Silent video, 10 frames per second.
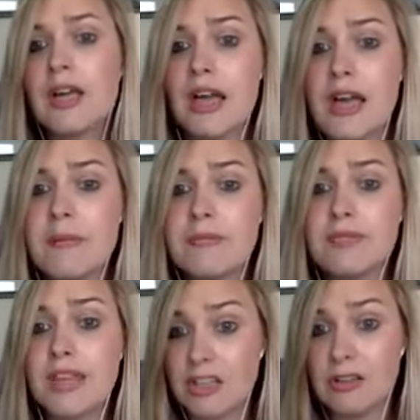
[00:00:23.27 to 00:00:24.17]

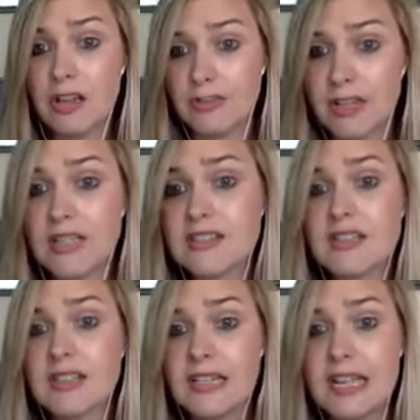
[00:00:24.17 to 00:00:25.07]
that you love it.
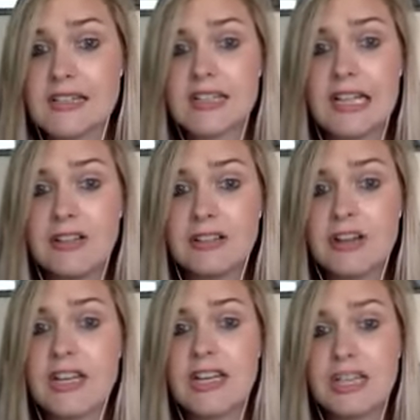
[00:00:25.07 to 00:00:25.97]
Let
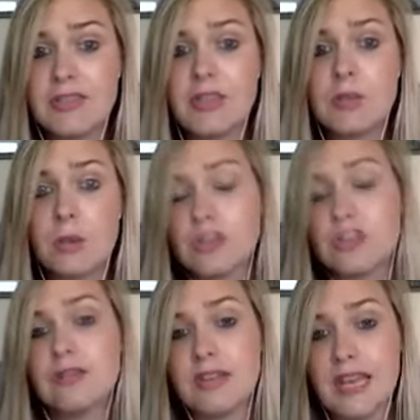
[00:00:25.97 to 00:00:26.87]
Cloud9 give you
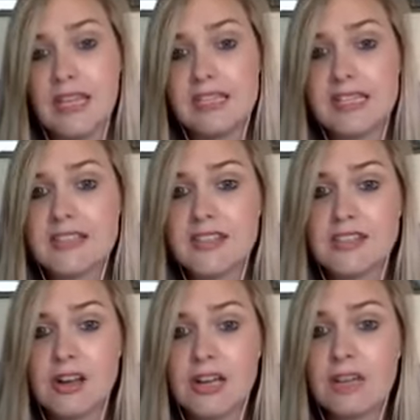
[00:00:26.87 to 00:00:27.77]
what you need. It's a
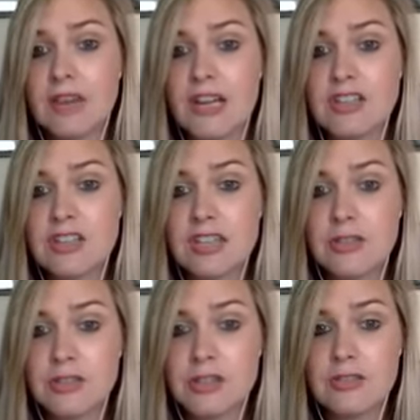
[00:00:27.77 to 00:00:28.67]
styling range that
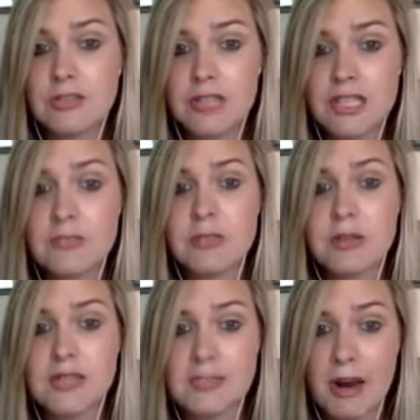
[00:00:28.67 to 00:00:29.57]
gives you the freedom to
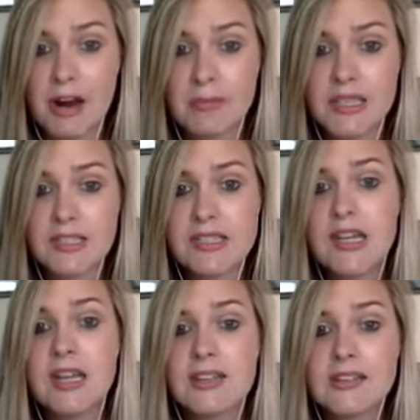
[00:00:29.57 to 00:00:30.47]
experiment.
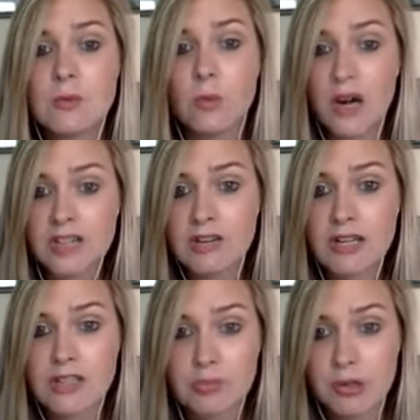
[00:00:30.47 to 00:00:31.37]
There's a wide
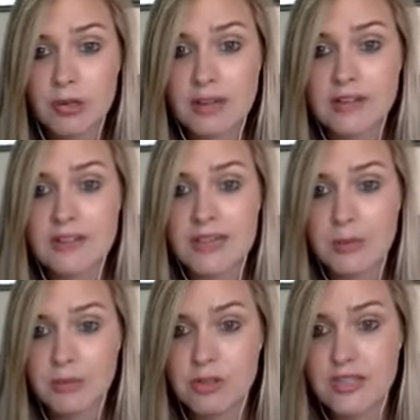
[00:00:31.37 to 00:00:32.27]
range of products and
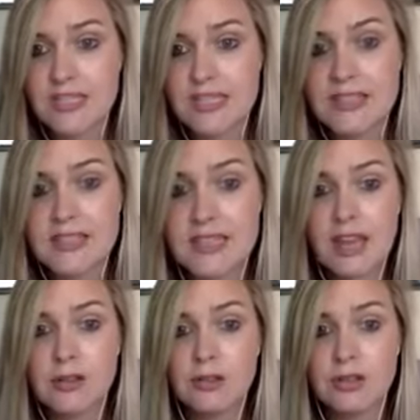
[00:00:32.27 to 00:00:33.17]
temperature settings to
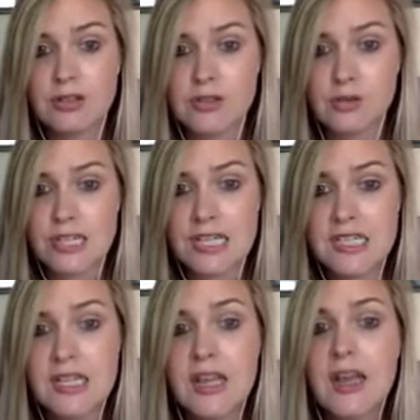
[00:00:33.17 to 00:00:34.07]
get your look
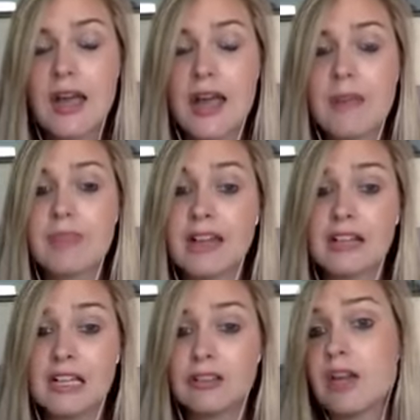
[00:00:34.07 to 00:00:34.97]
sorted. And
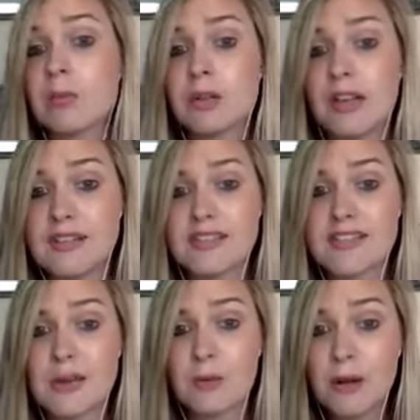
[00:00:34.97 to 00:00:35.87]
Cloud9 would like to
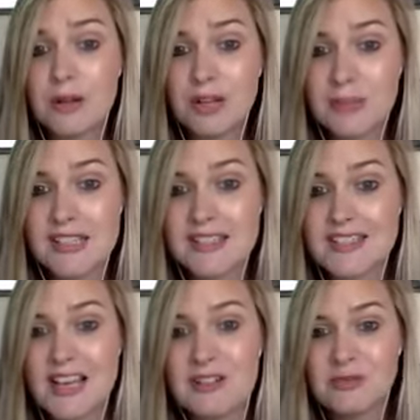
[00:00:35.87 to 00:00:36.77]
say welcome to the
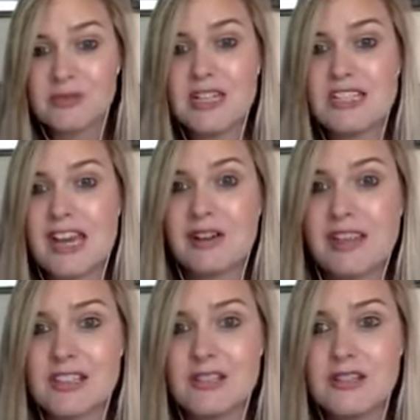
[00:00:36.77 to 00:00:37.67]
salon retail
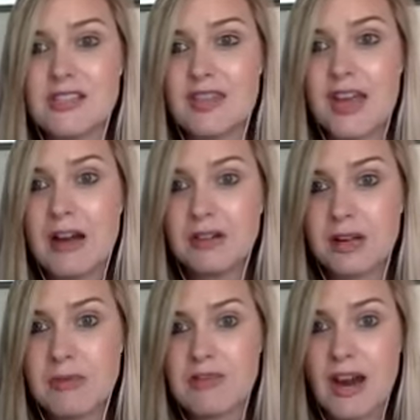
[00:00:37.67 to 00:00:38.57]
exclusive
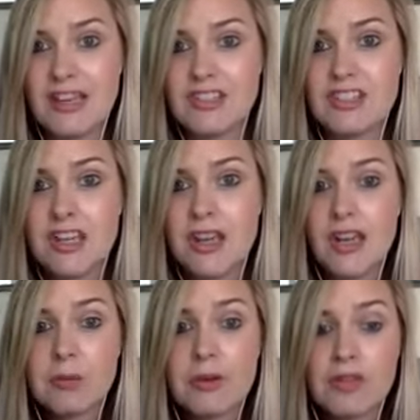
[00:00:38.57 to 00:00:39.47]
Alchemy range.
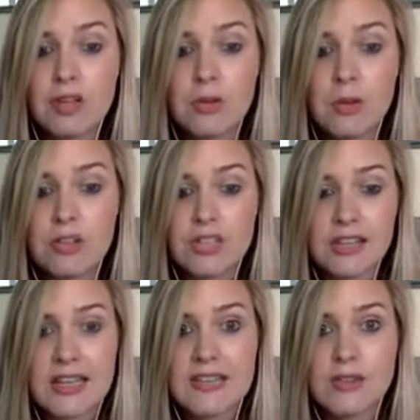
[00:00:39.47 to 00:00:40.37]
And whether you're
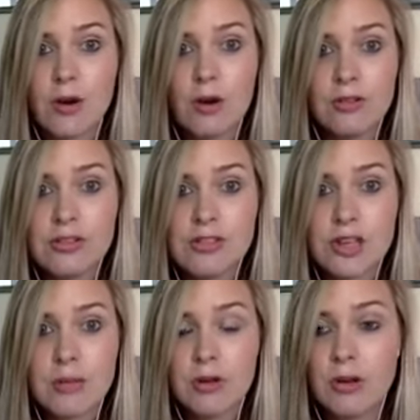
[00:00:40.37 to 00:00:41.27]
watching this on
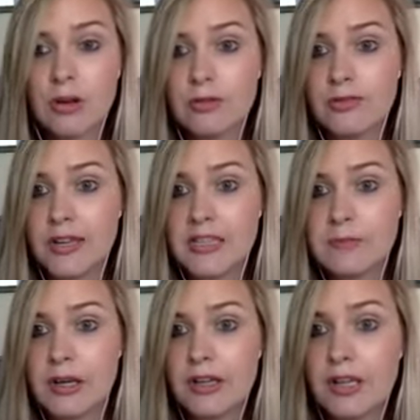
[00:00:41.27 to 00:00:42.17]
Zoom or on
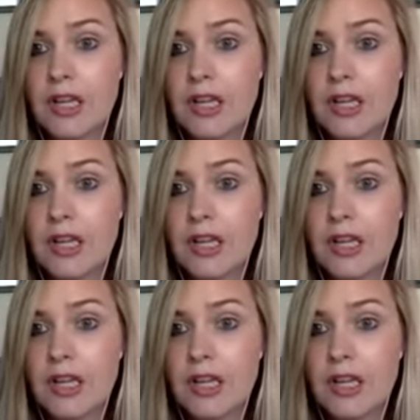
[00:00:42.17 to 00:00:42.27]
Facebook,